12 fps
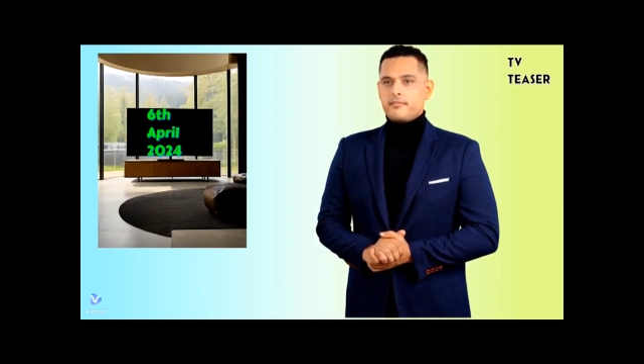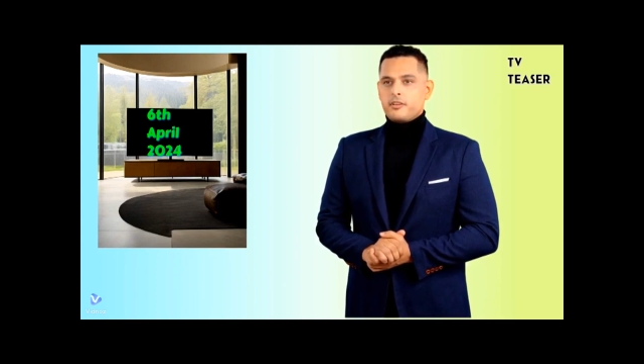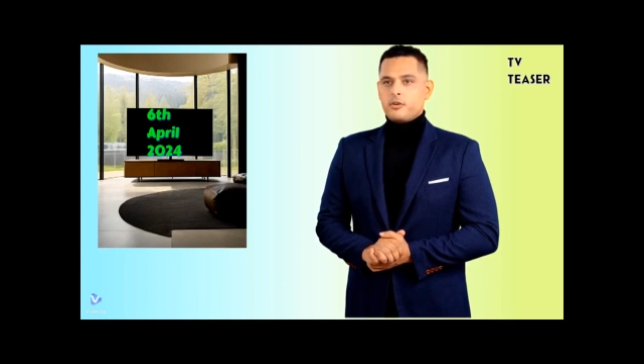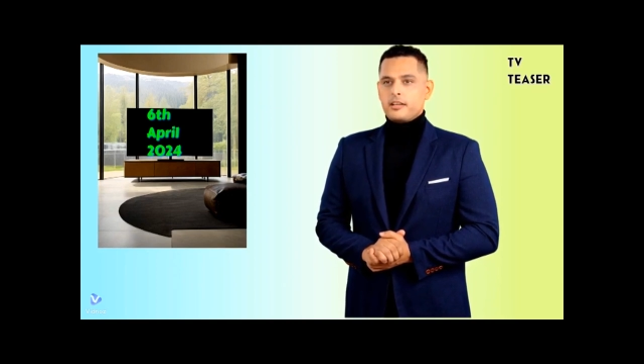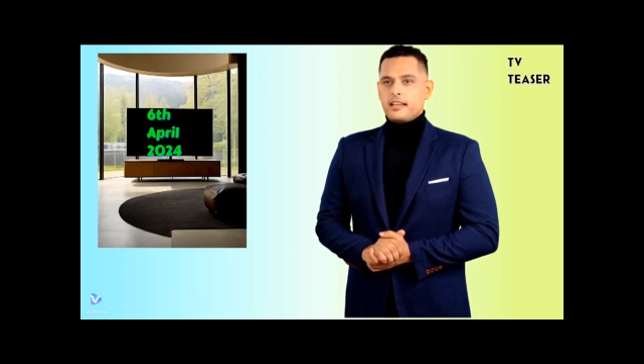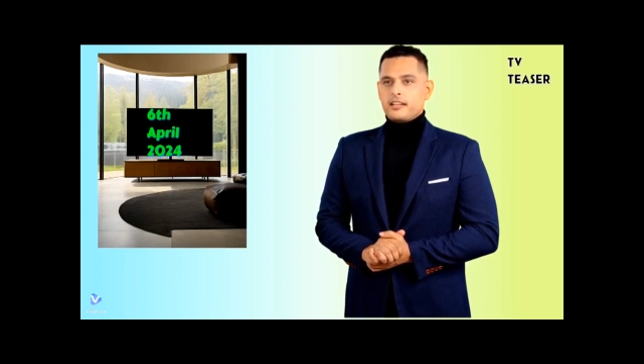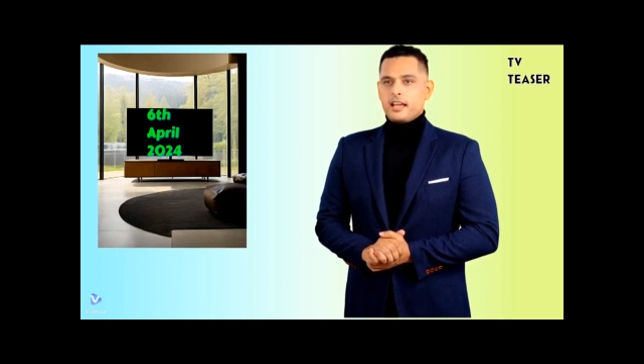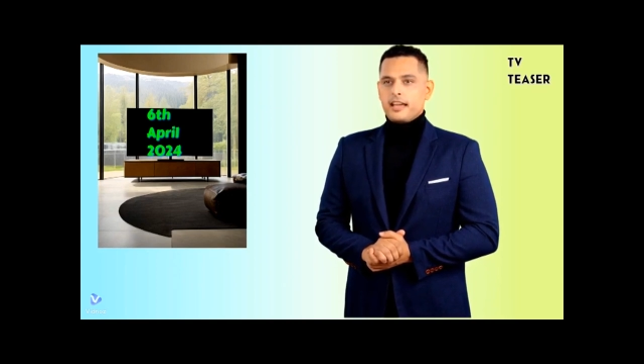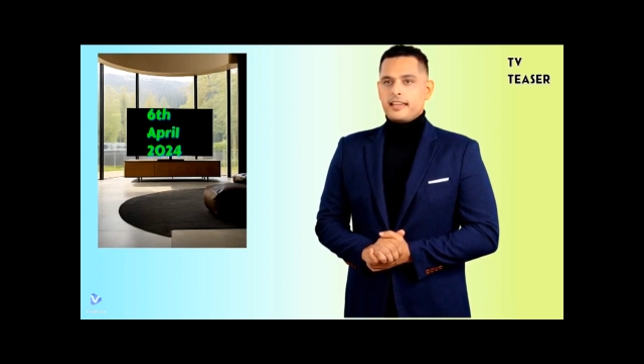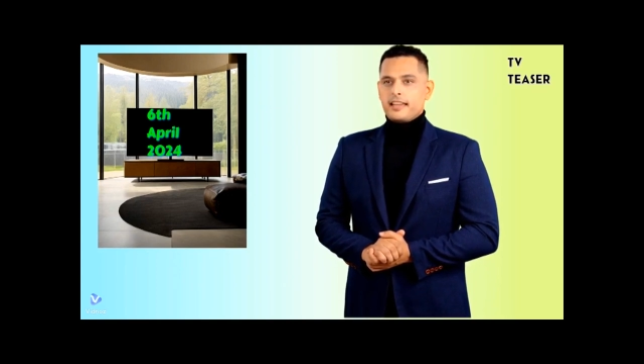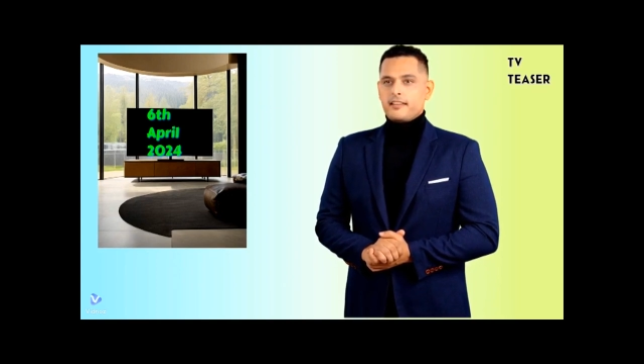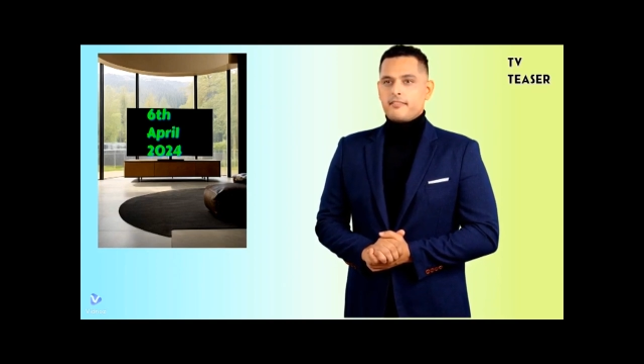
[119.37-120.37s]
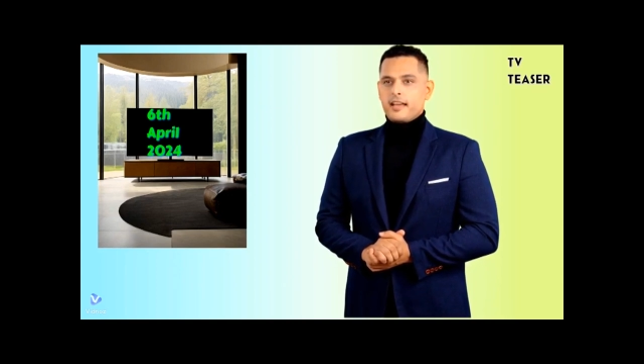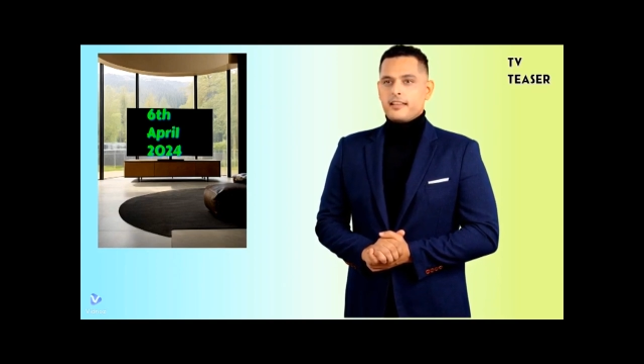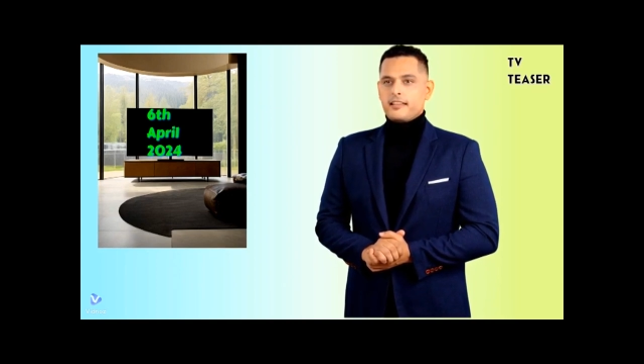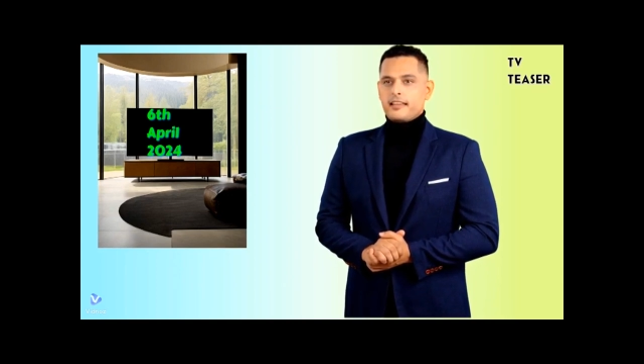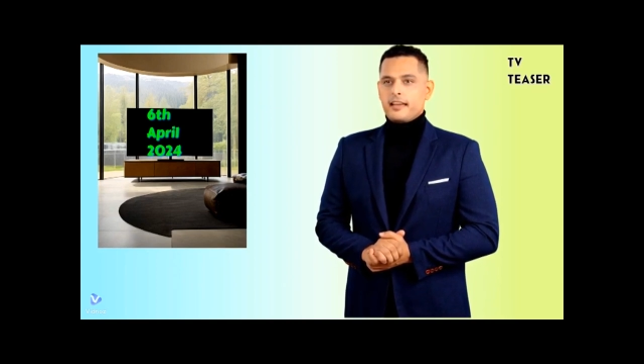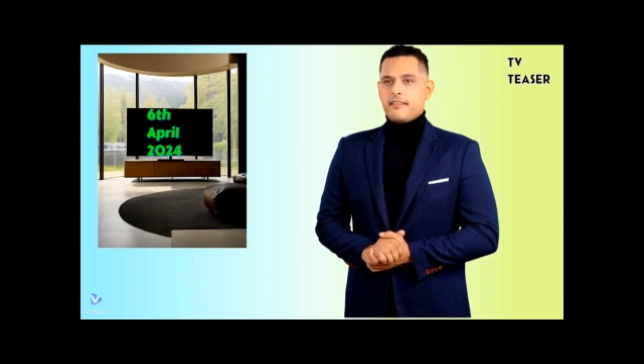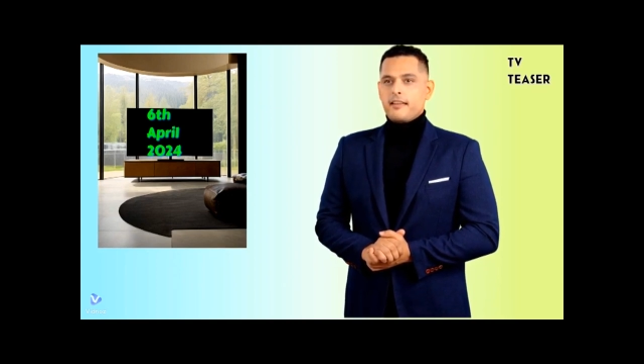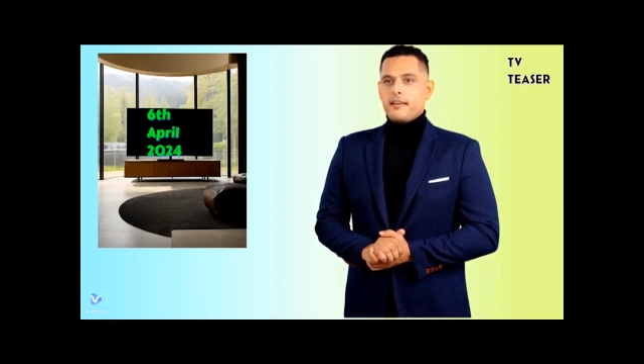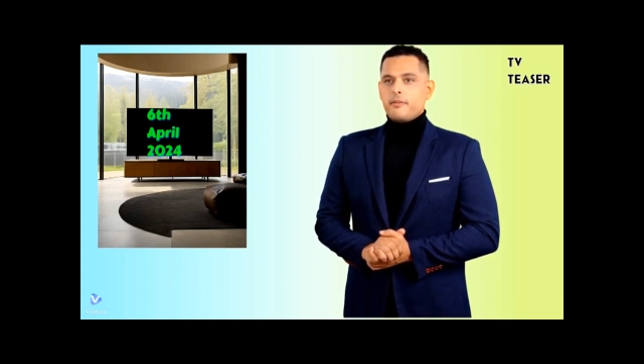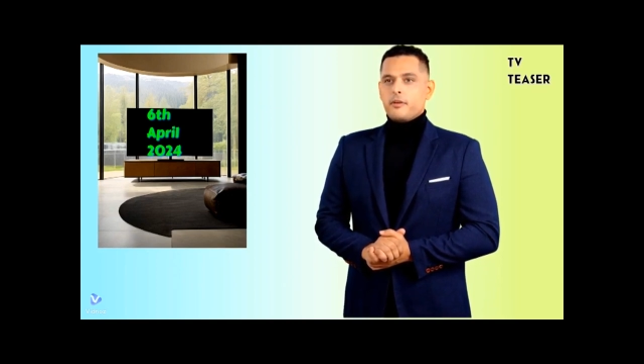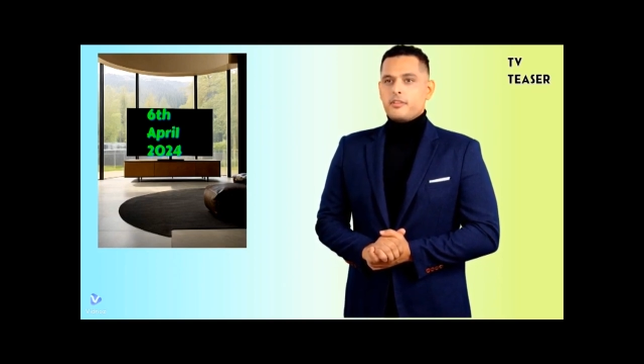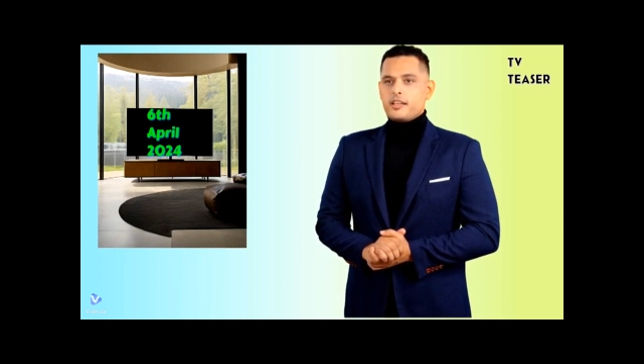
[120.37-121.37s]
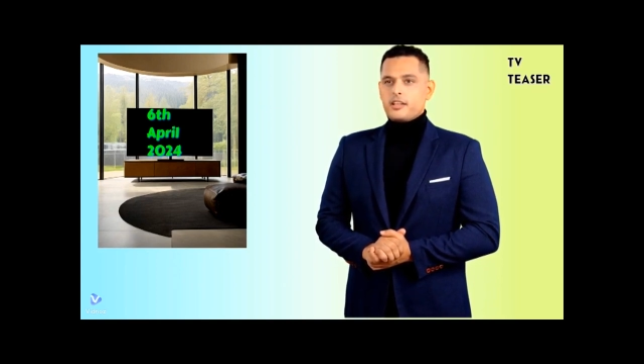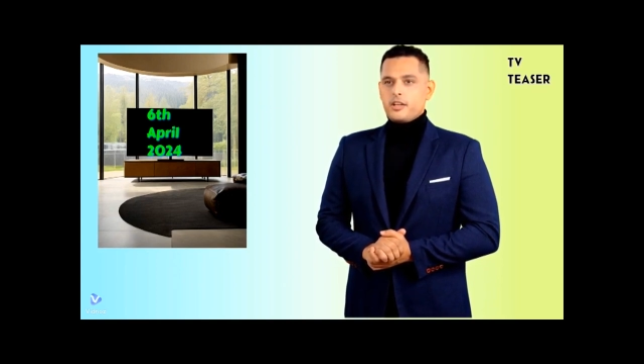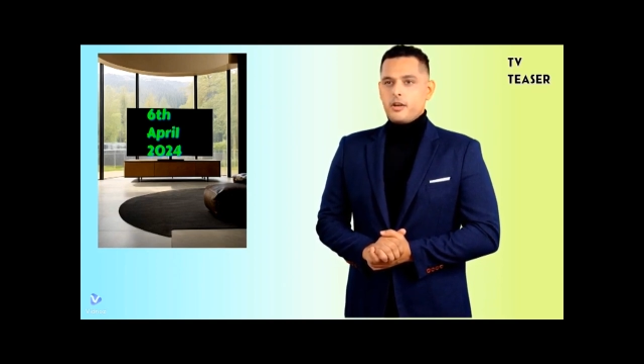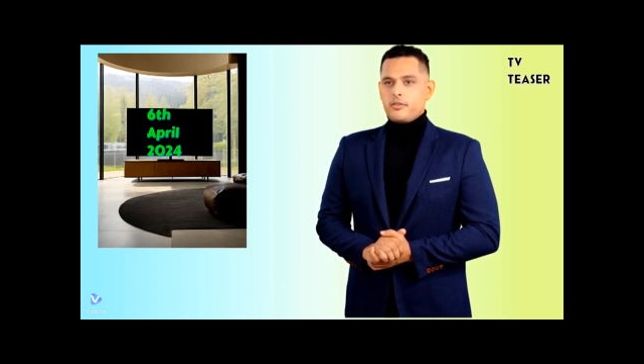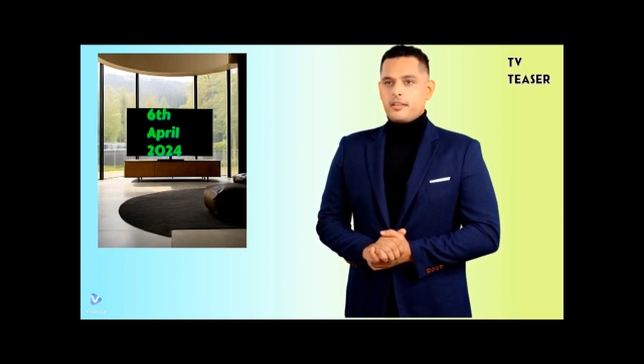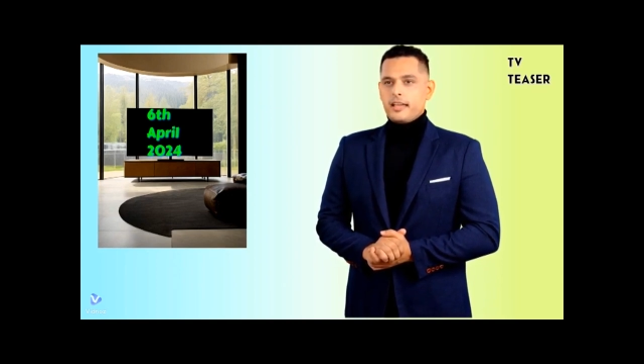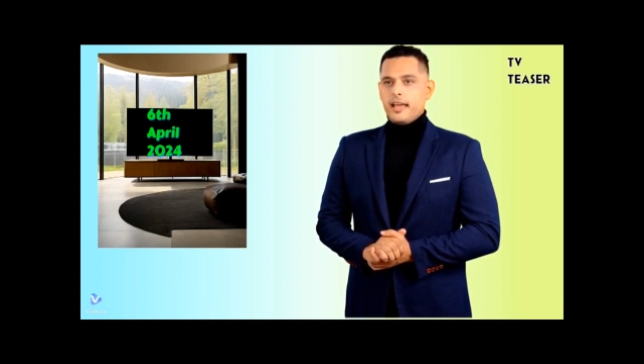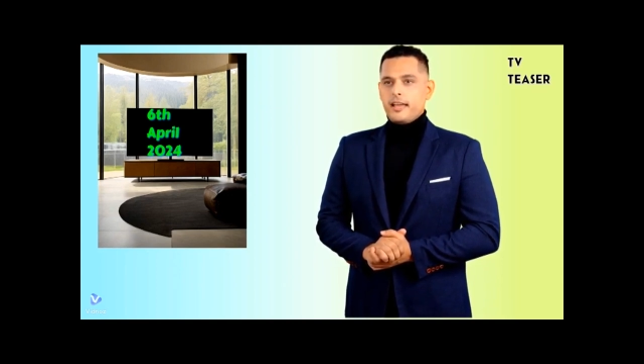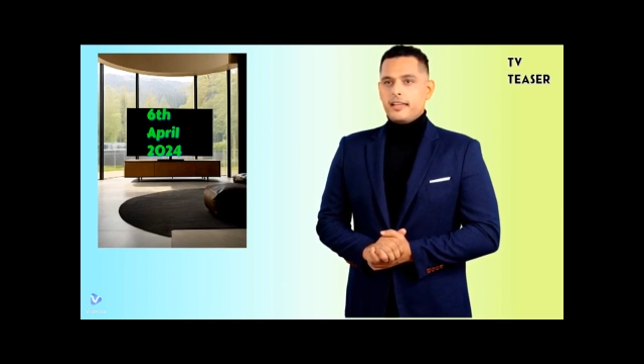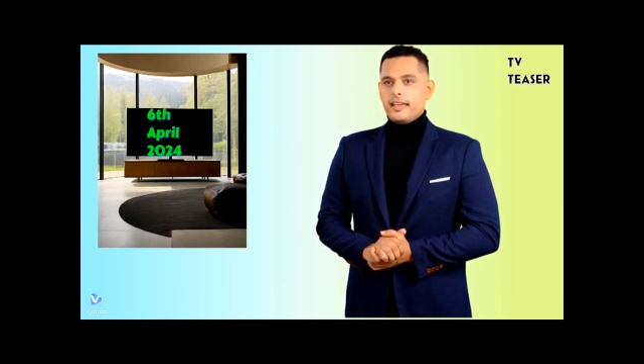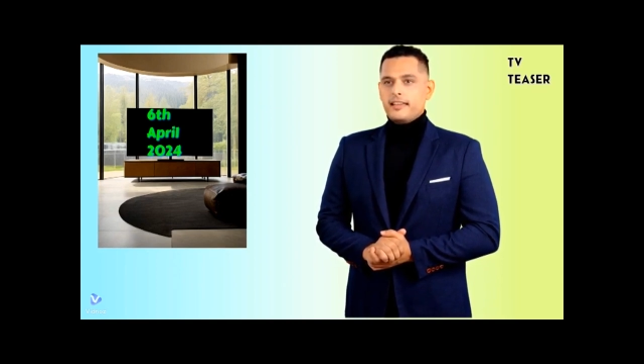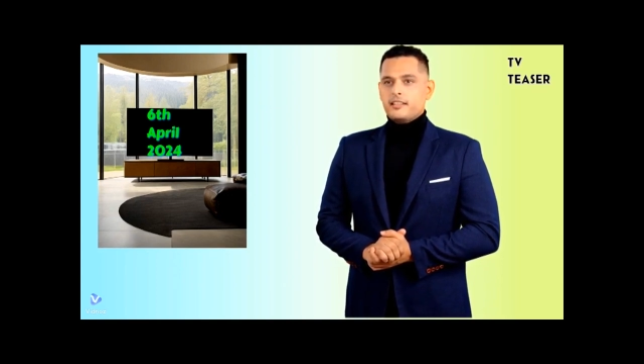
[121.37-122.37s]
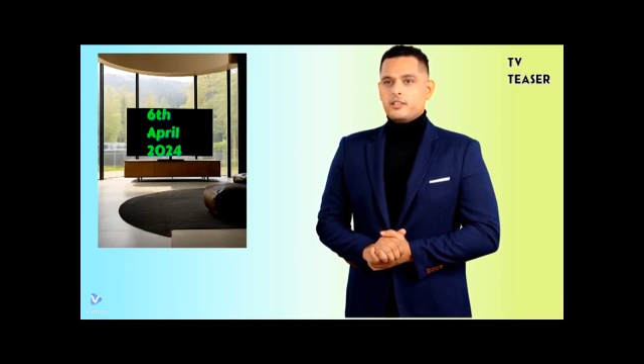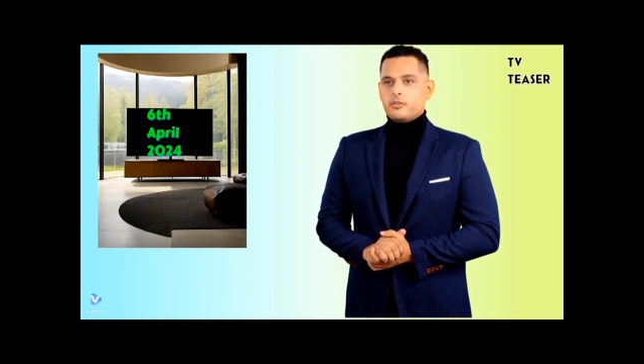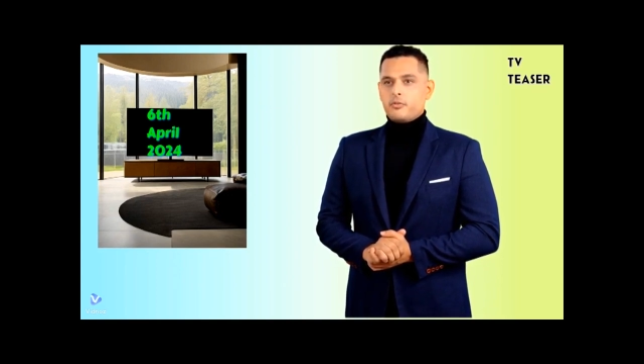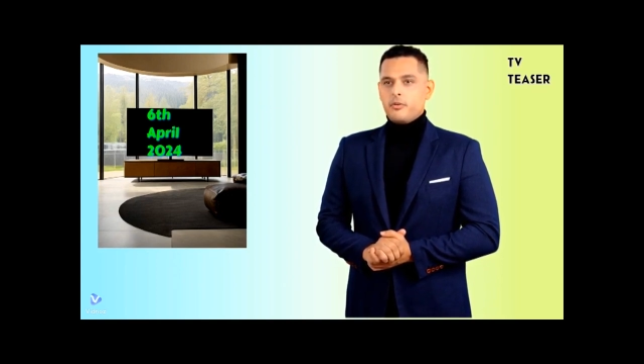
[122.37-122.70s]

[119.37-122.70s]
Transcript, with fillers: You need to identify the TV music shows in our next 2